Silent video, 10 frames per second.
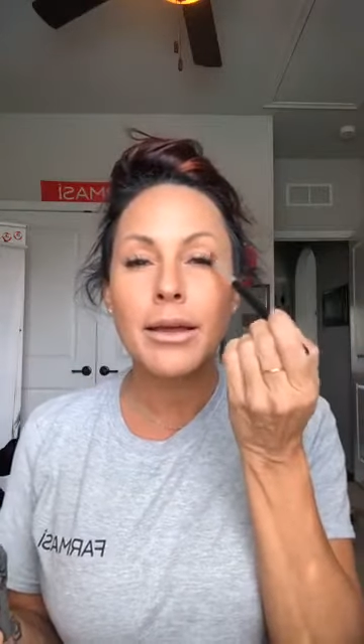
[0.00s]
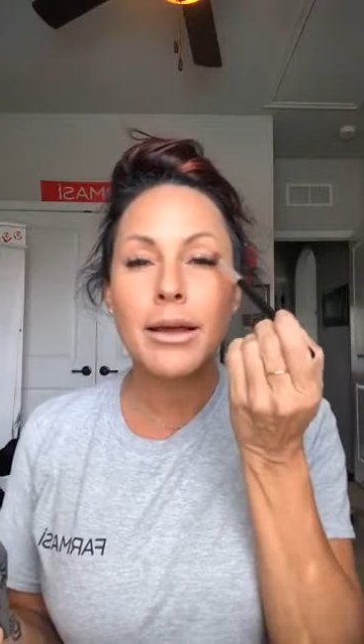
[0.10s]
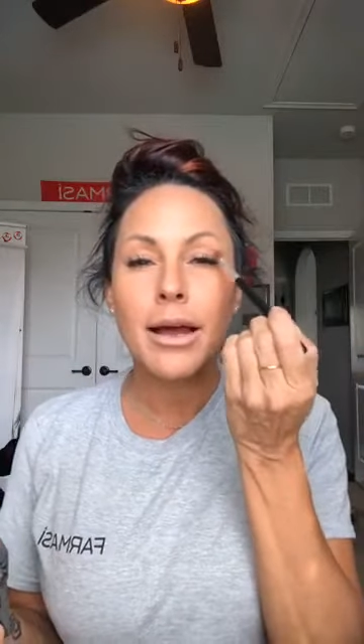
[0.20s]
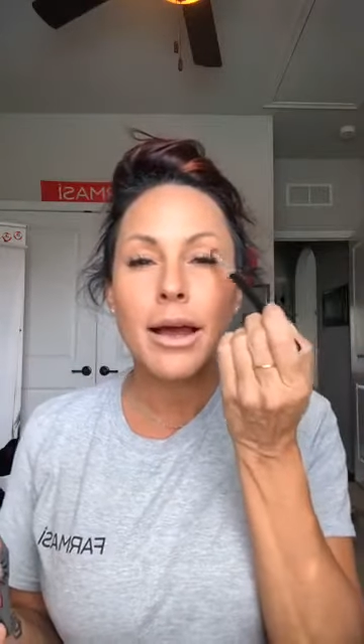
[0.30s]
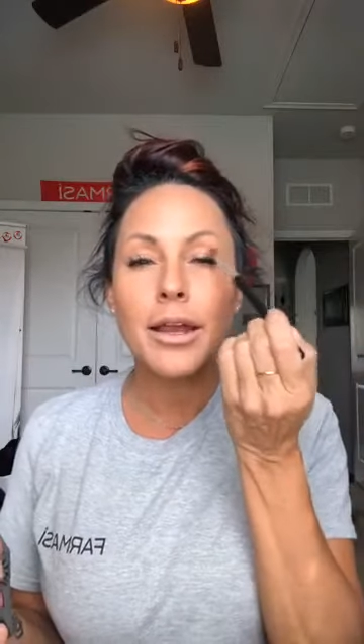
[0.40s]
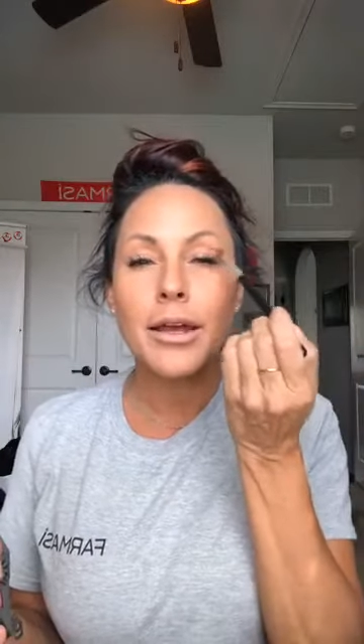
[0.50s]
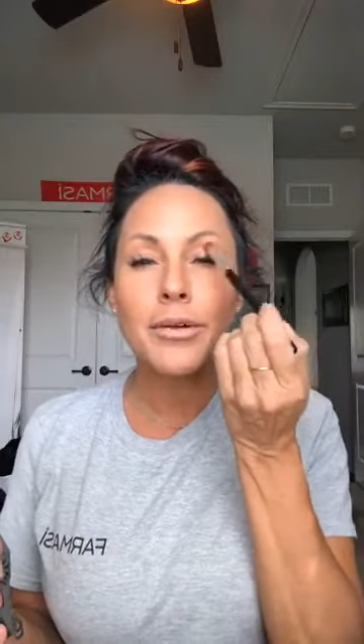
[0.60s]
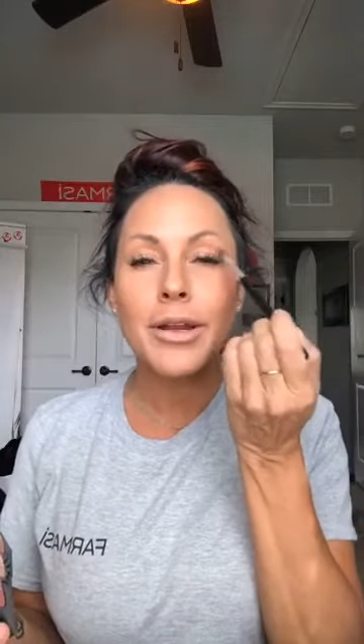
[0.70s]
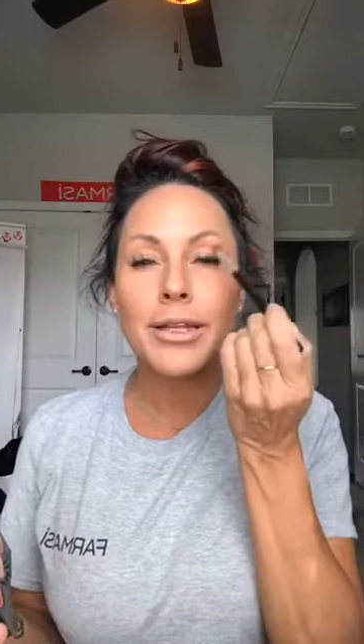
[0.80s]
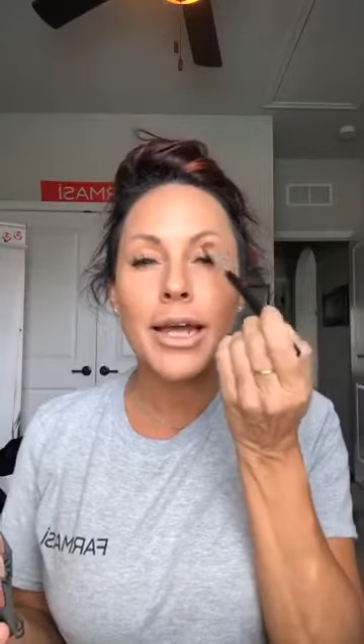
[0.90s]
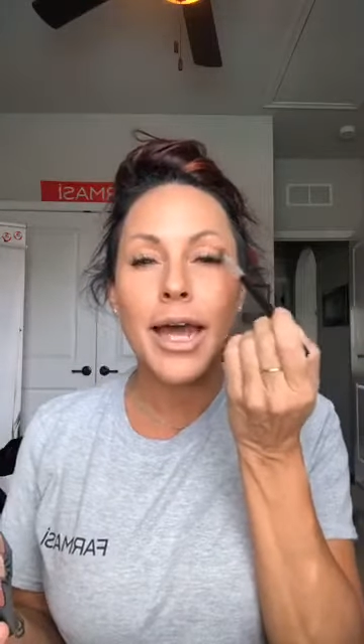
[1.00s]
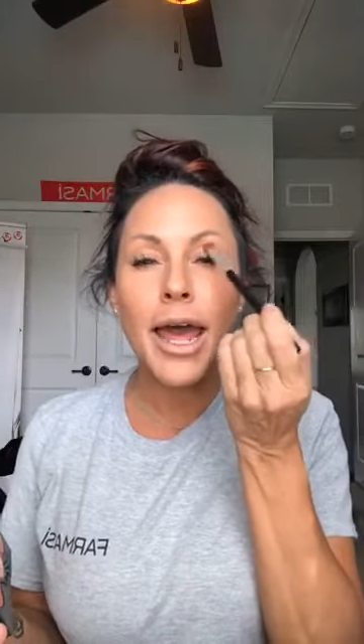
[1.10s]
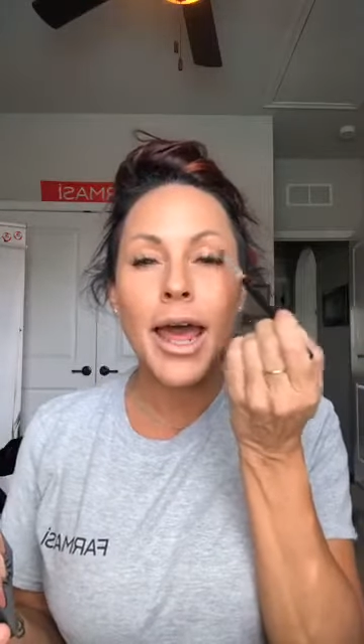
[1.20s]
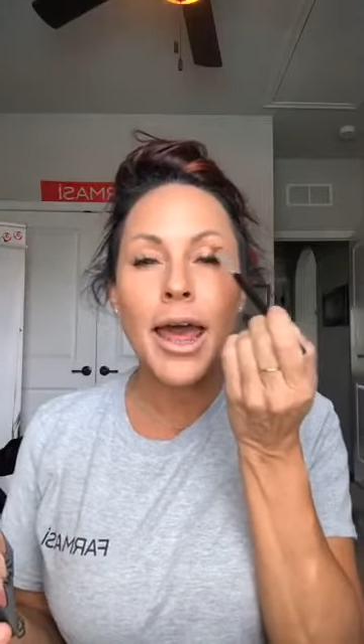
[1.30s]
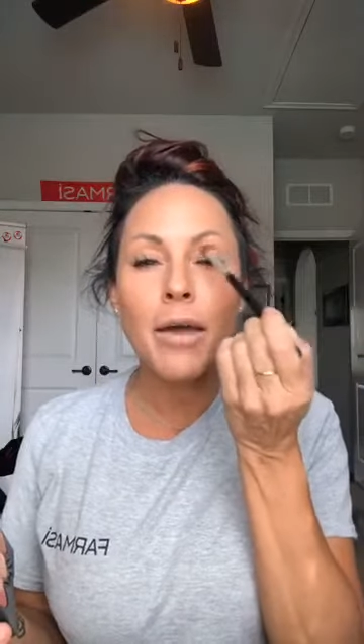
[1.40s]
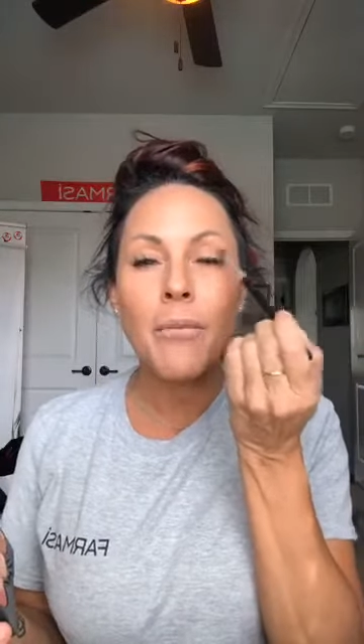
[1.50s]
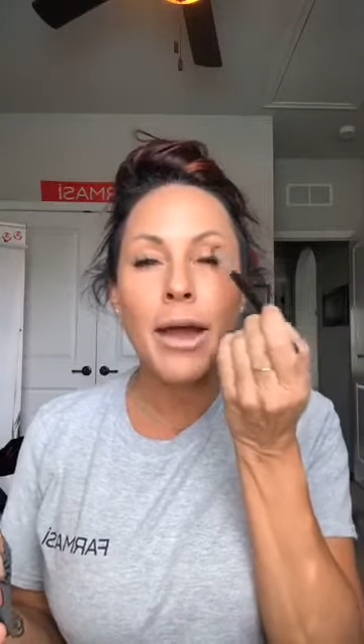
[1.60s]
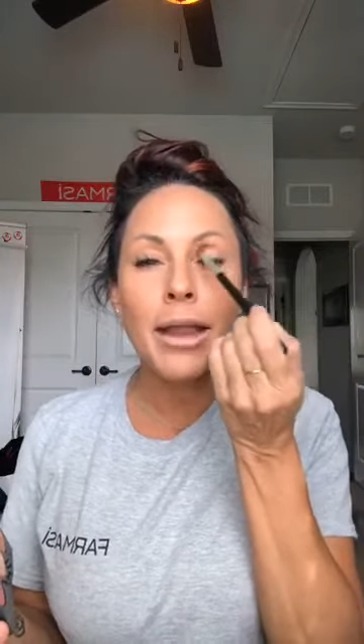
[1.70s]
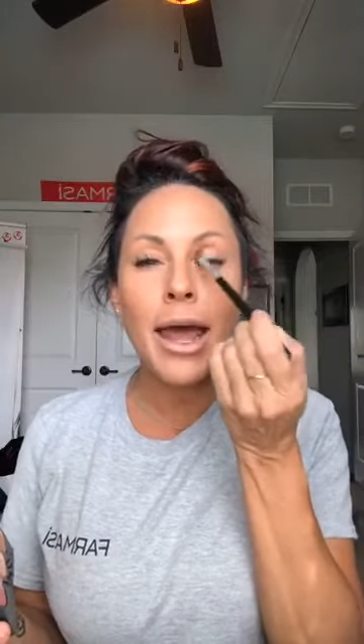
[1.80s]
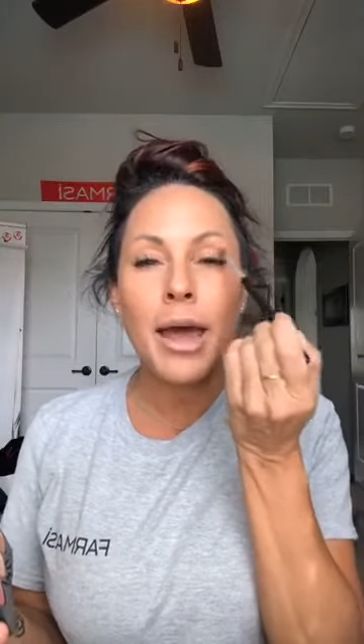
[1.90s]
I know you want to say, hey,
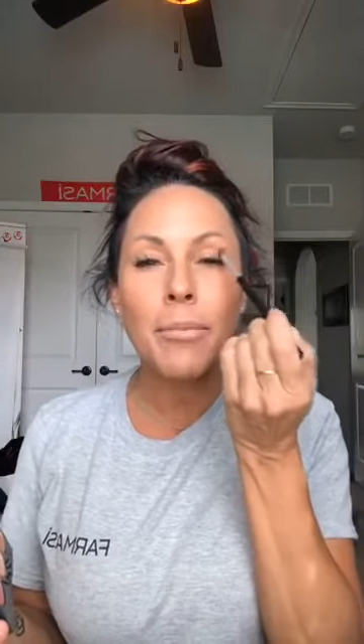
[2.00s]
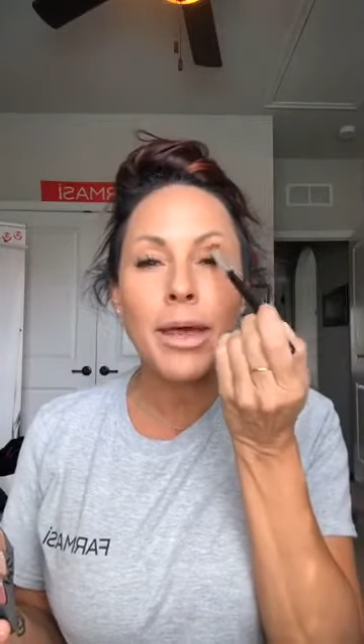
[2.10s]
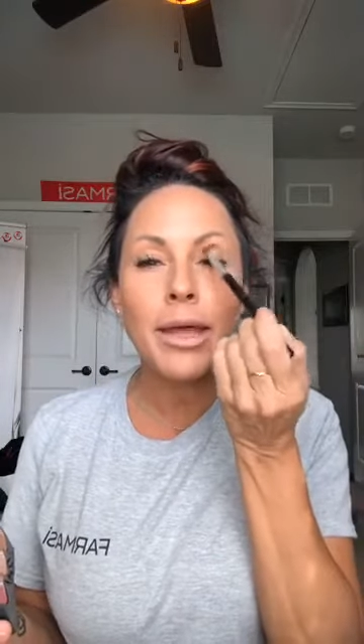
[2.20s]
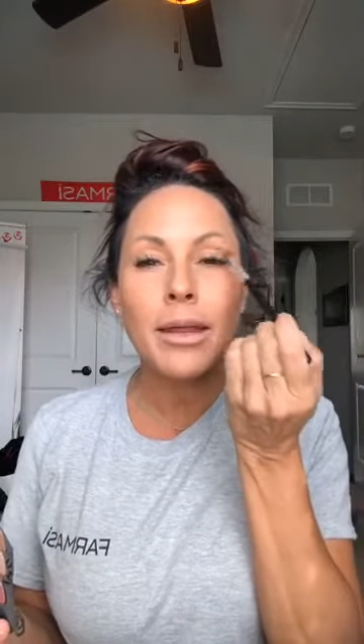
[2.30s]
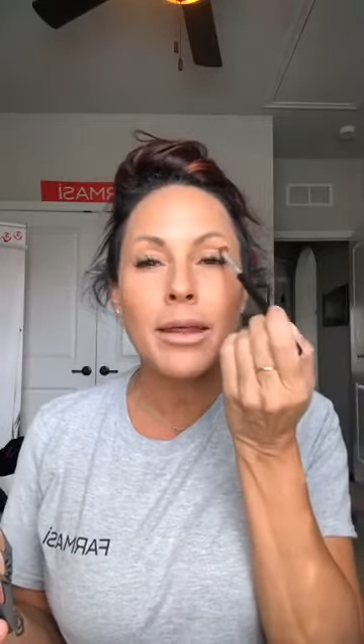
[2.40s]
what happened?